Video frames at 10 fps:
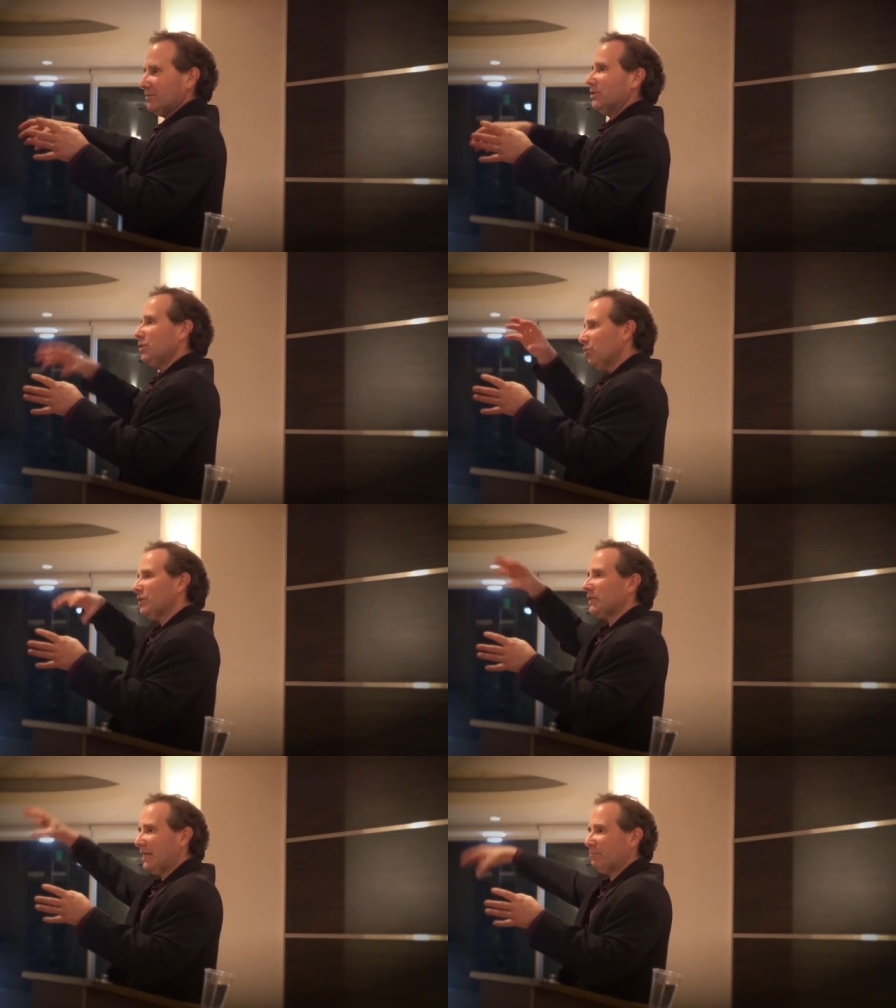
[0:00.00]
you
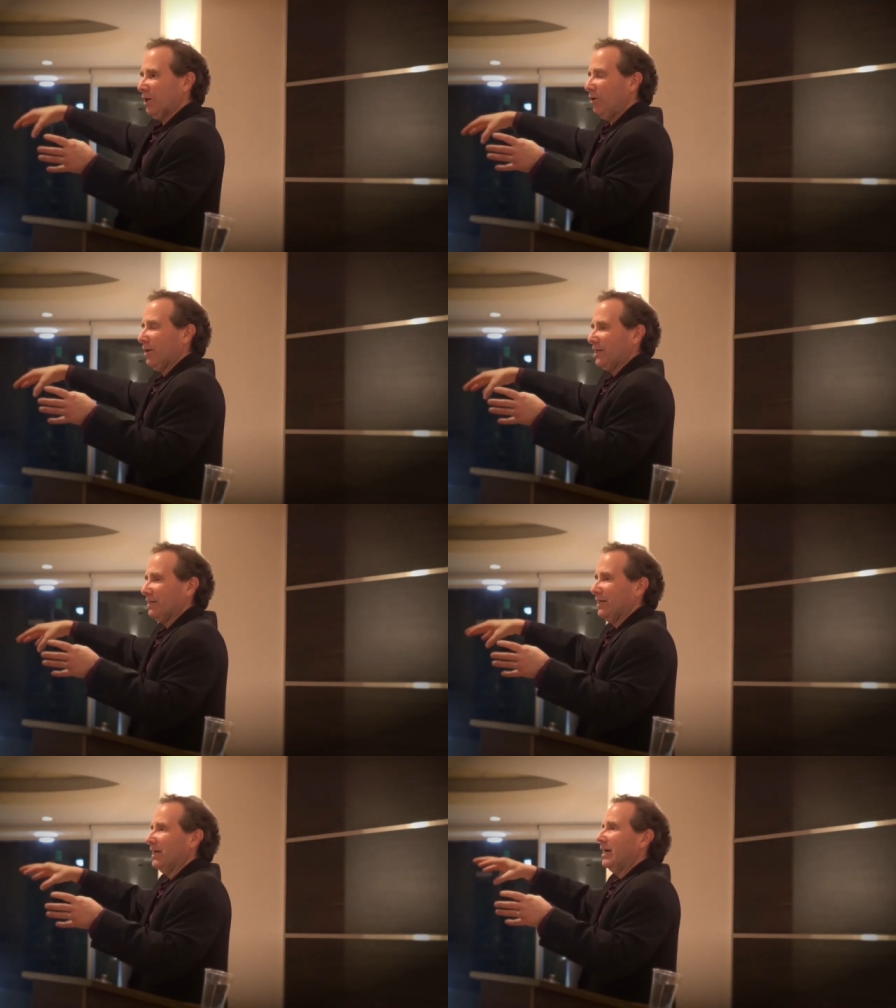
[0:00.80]
can keep going.
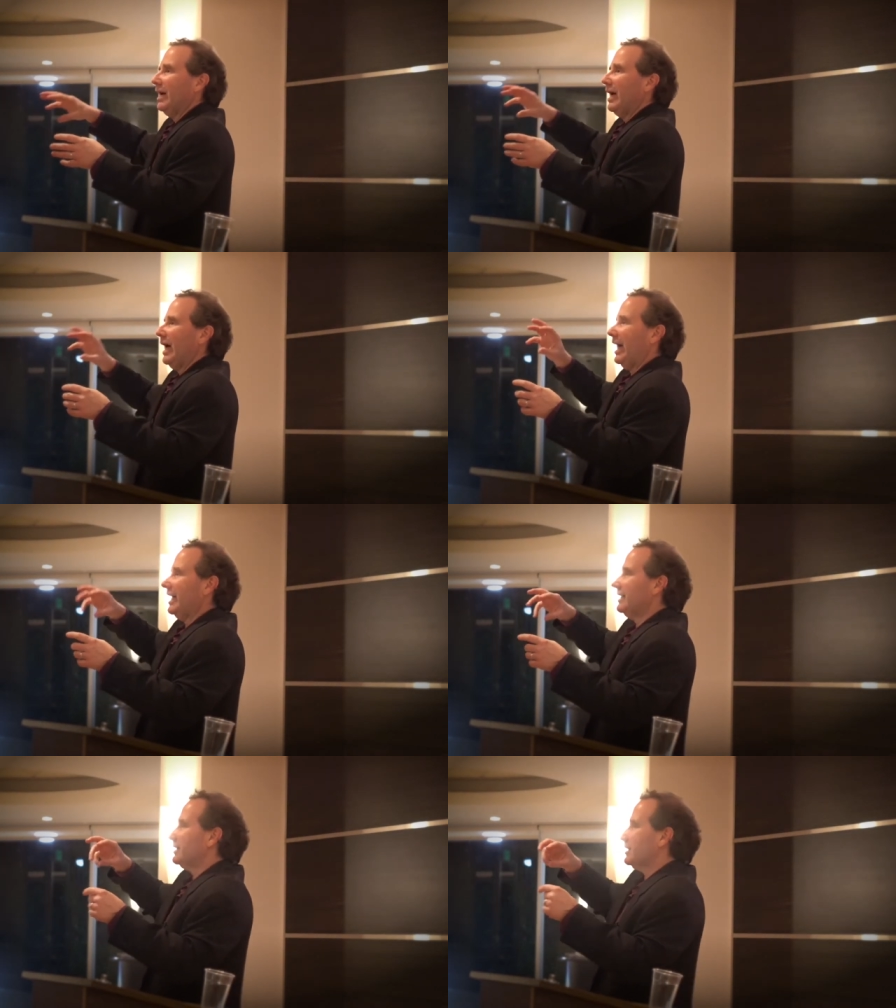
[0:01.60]

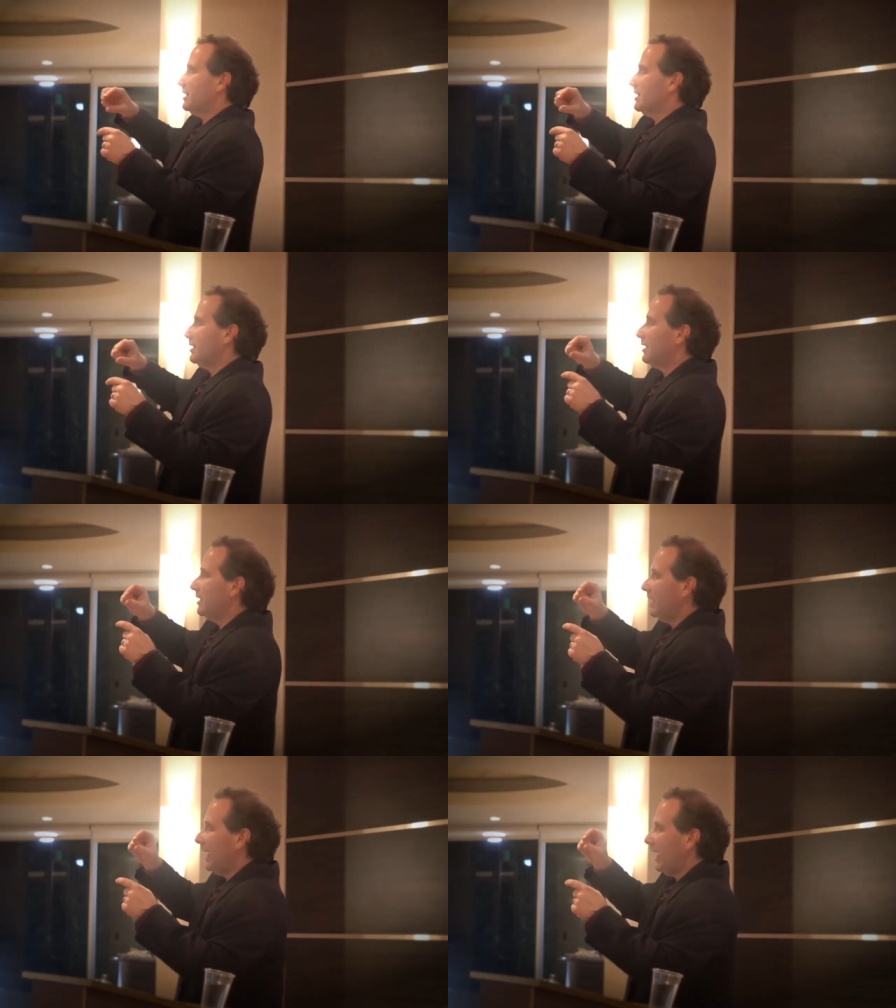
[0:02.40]
And,
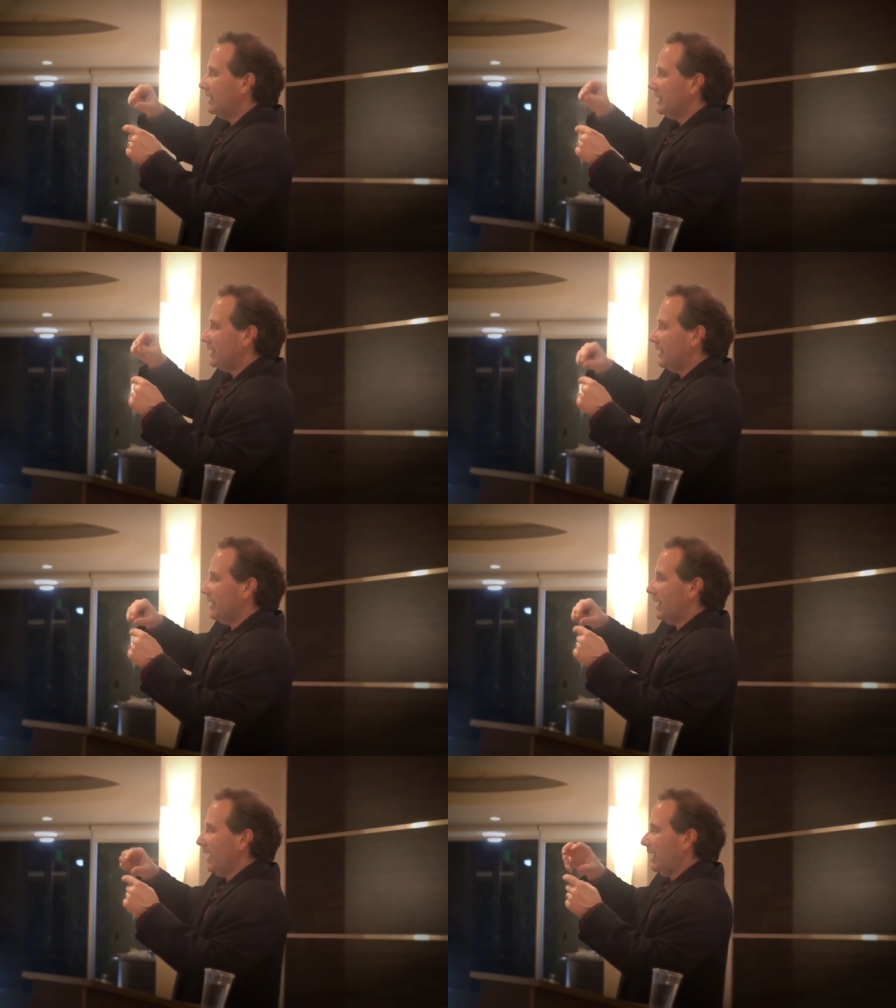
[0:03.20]
and,
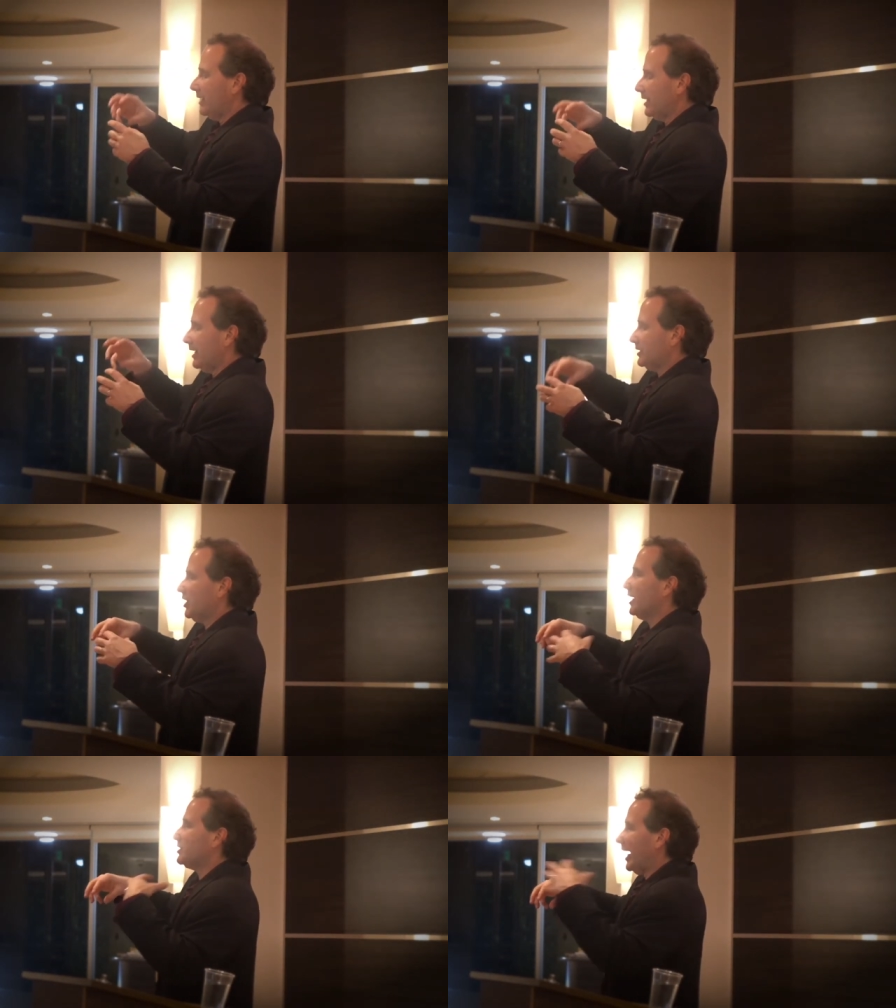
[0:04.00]
and in
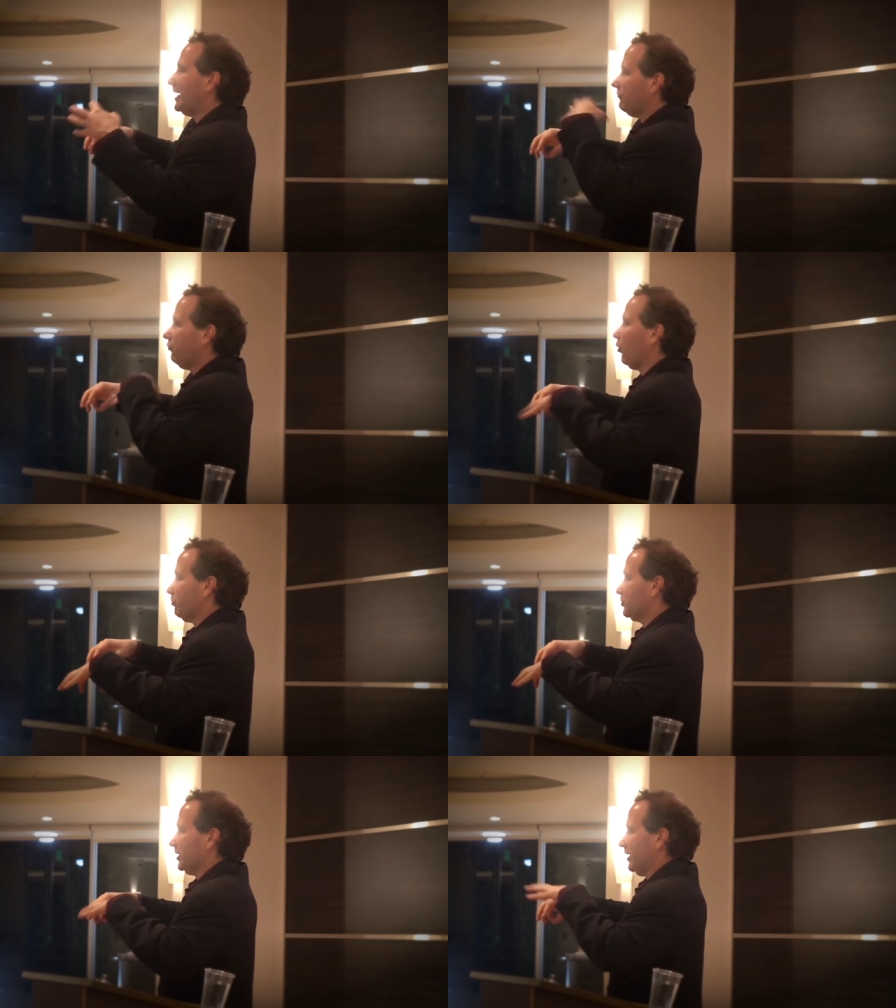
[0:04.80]
exchange, I get four
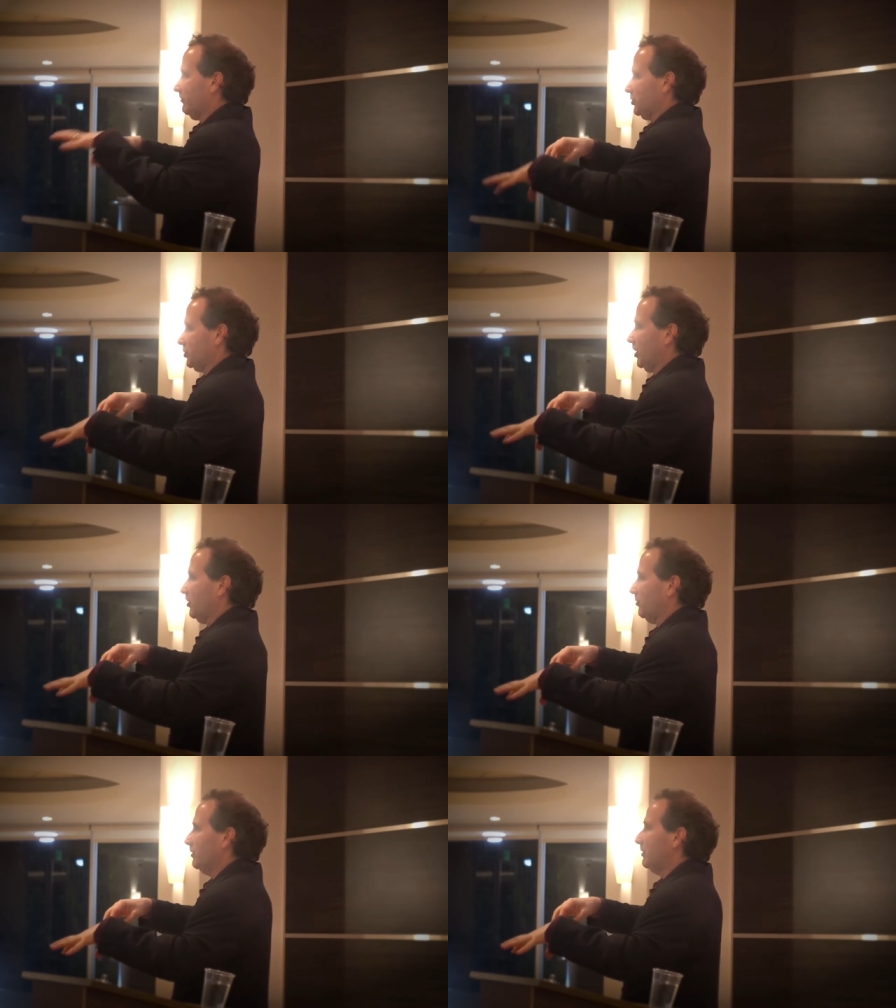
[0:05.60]
percent of the show.